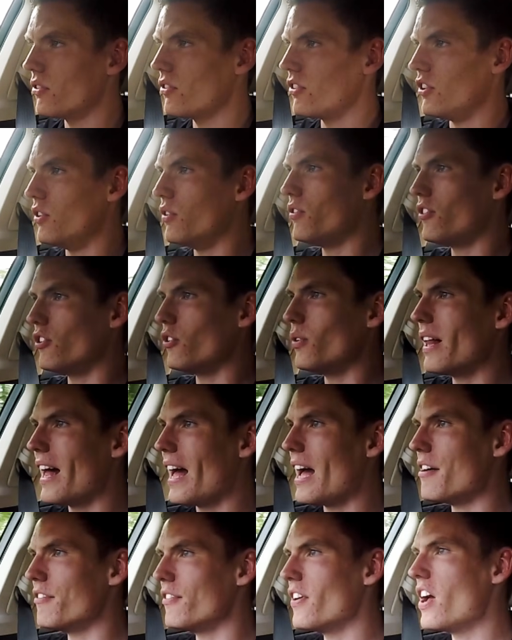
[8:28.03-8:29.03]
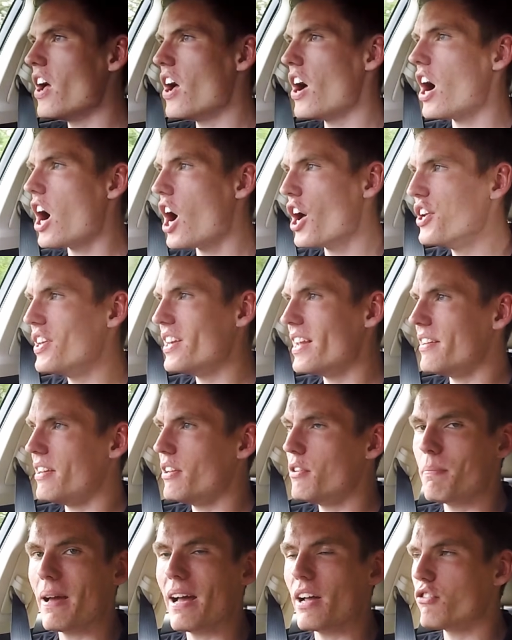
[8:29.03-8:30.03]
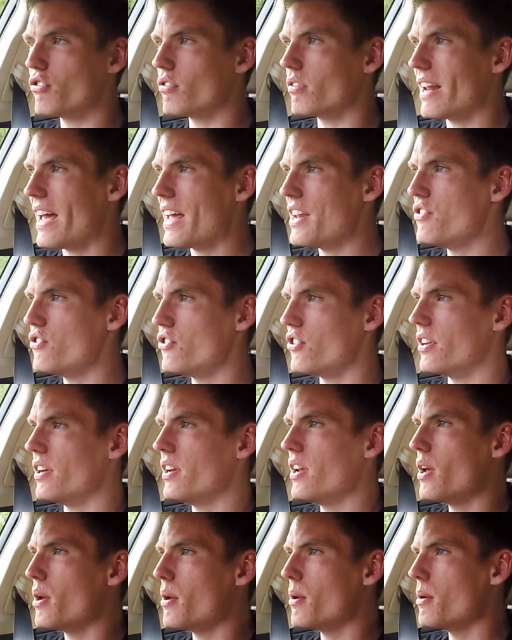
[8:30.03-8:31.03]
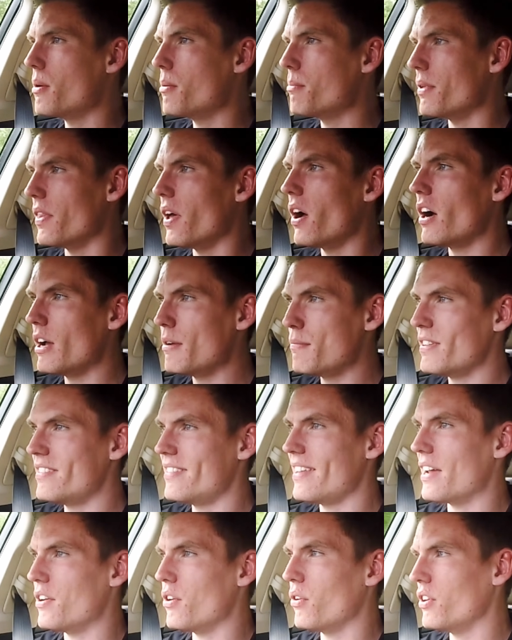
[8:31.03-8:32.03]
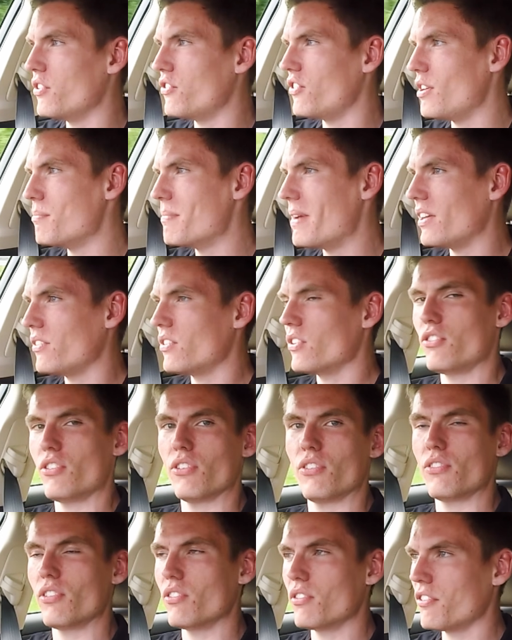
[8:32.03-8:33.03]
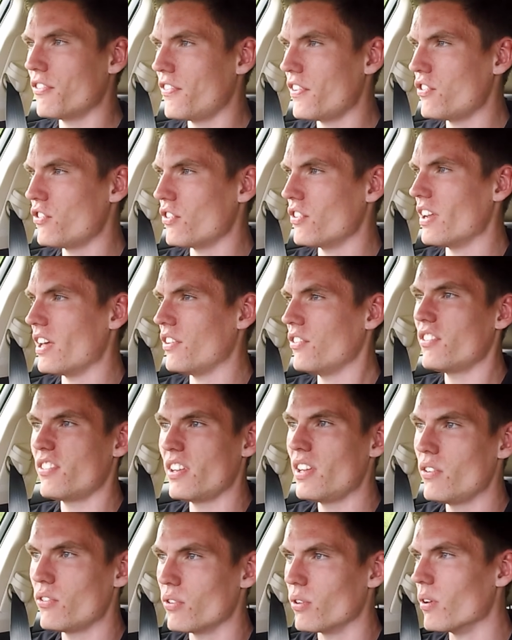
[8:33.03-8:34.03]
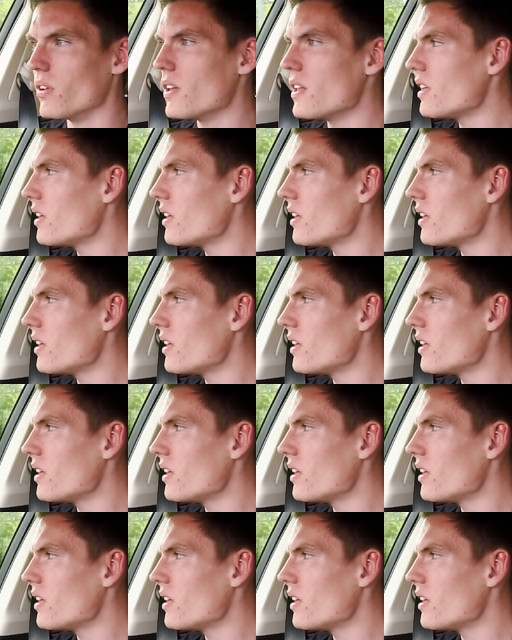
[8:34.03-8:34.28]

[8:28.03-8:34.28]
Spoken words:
So you still have unleaded petrol engine, but the hybrid technology makes it just as efficient as a diesel.